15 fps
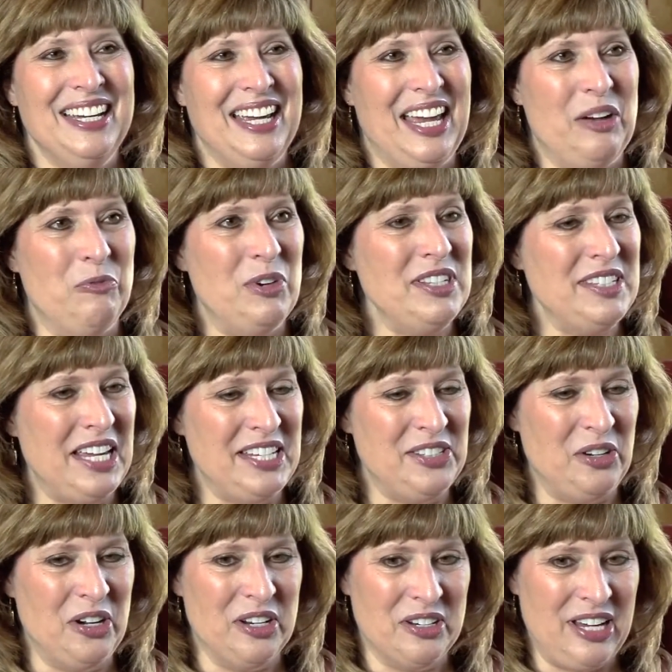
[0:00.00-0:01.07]
And once I
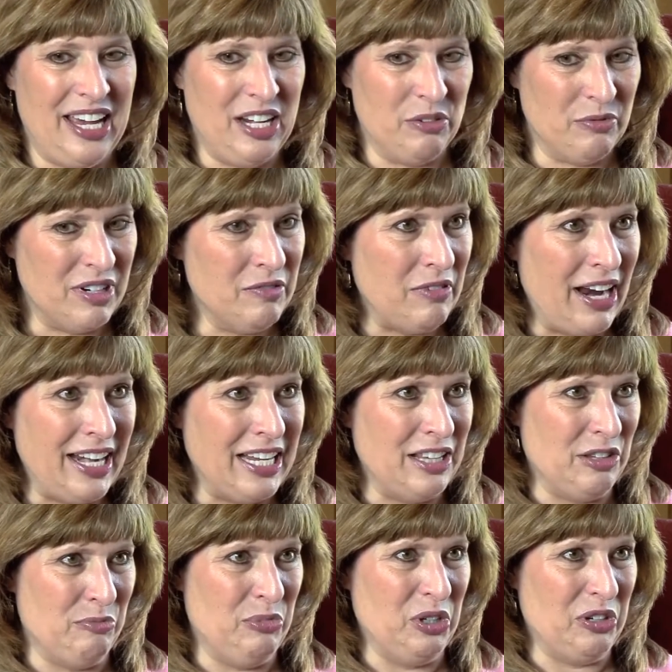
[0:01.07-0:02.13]
started kind of rewriting
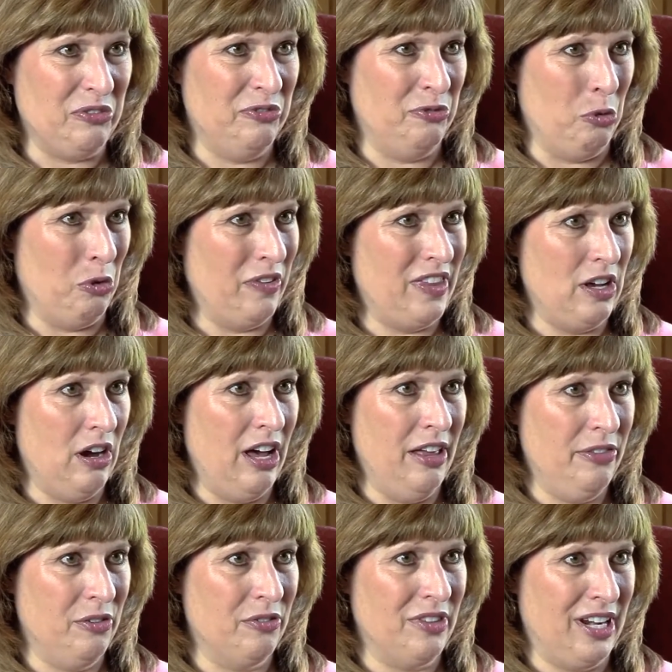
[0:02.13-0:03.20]
the book for the
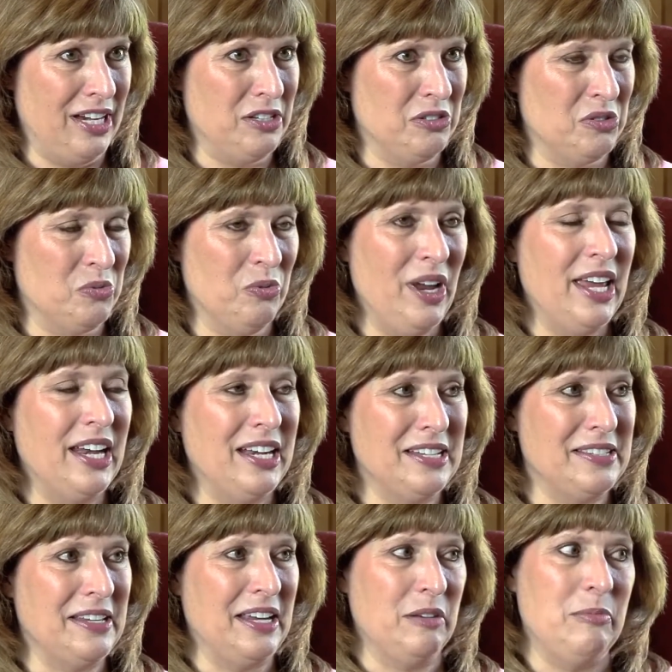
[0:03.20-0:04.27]
author that I just read, I
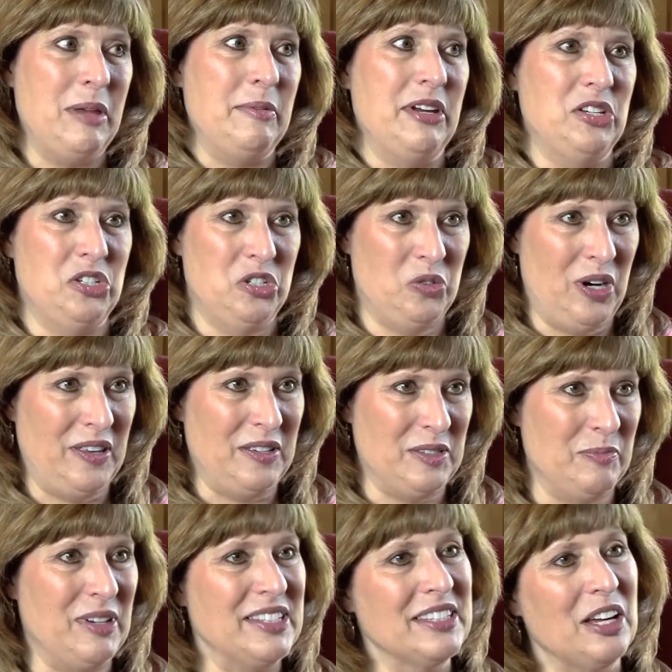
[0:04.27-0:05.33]
decided maybe I should try
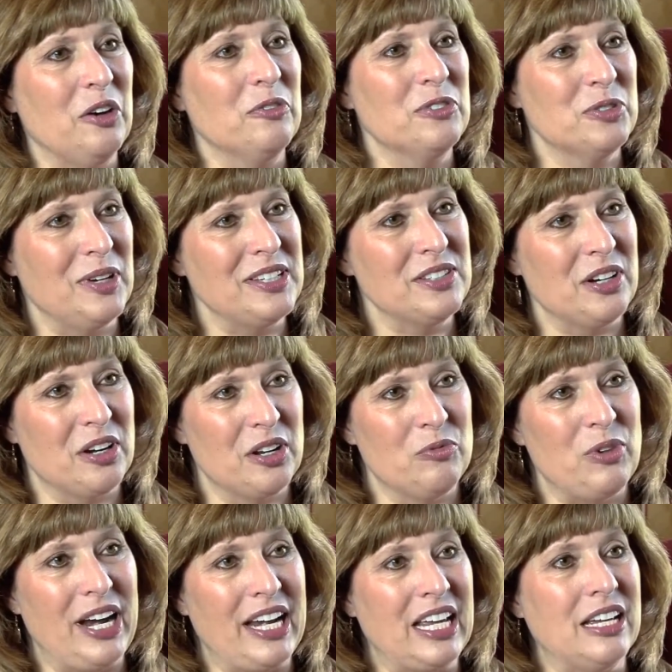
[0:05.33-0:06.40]
this myself. So I started
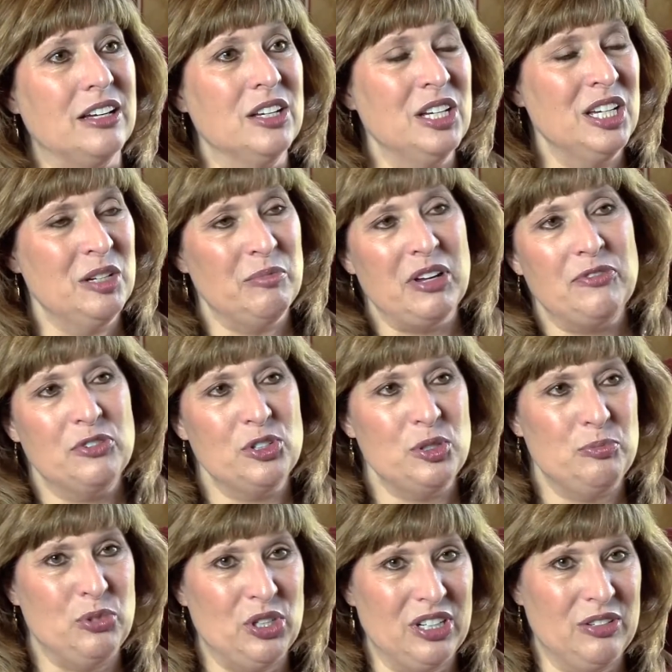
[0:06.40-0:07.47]
writing my
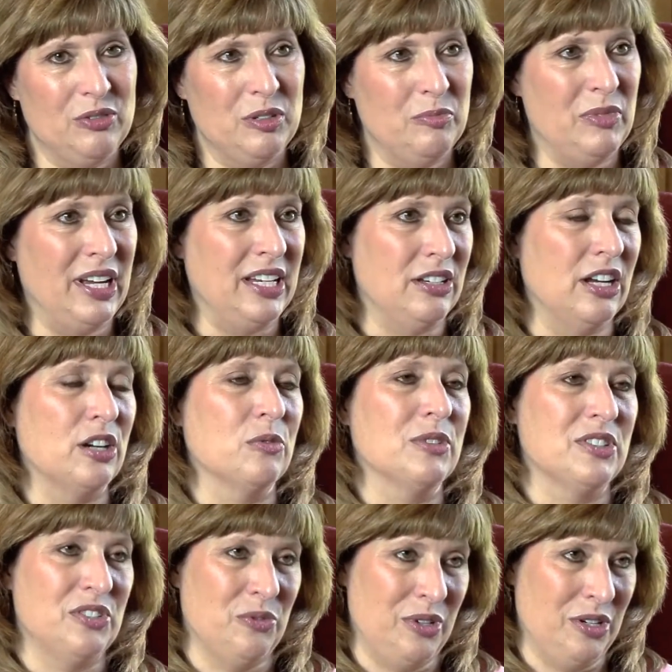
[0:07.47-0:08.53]
first book when my daughter
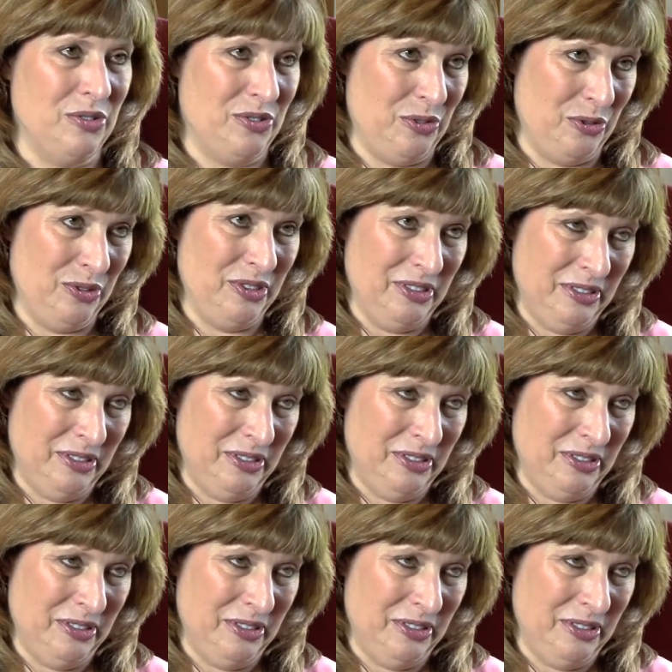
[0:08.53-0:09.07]
was three years old.